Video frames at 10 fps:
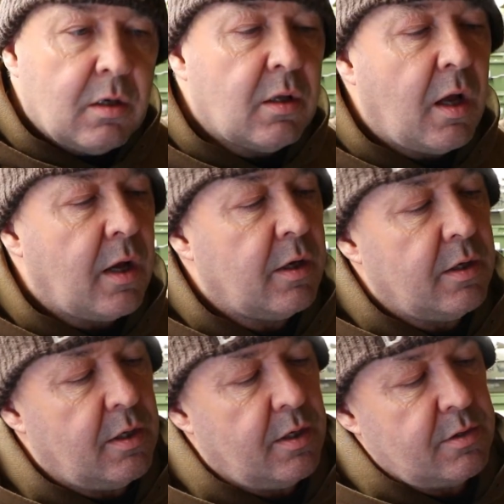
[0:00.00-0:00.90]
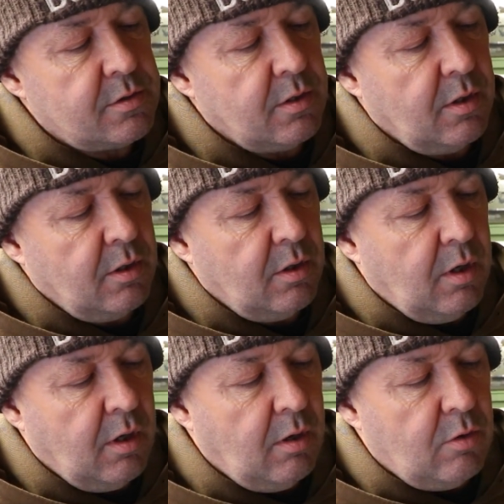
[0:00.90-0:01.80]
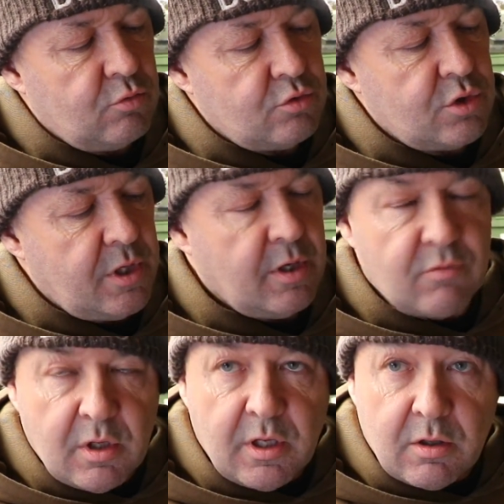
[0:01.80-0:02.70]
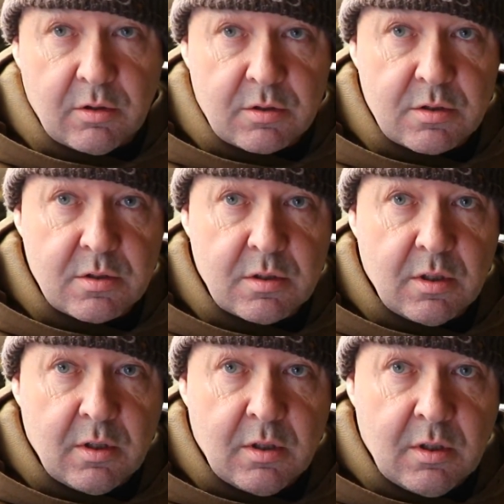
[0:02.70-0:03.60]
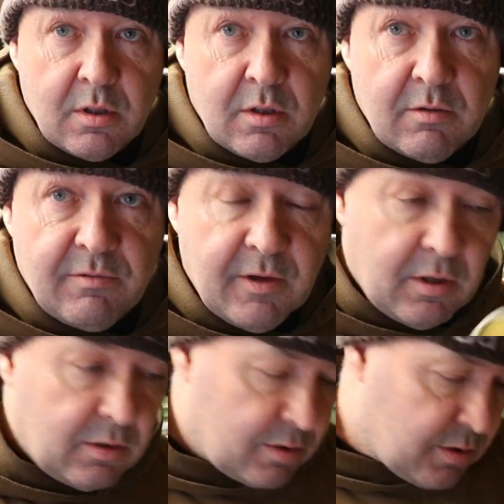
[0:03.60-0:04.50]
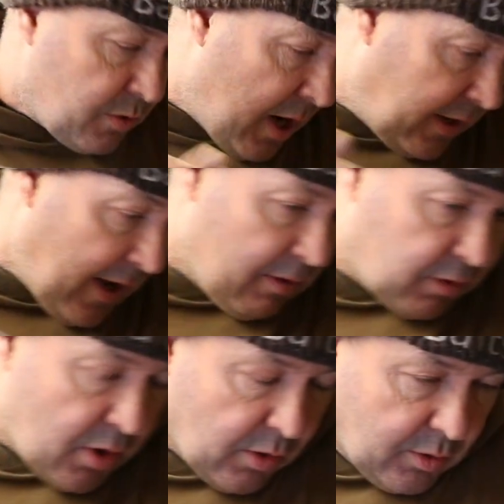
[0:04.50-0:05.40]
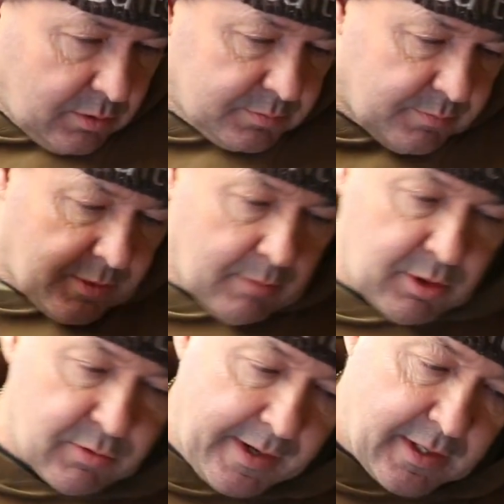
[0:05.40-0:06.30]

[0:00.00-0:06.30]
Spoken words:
that is a really good fill. So I now know, and I'm going to write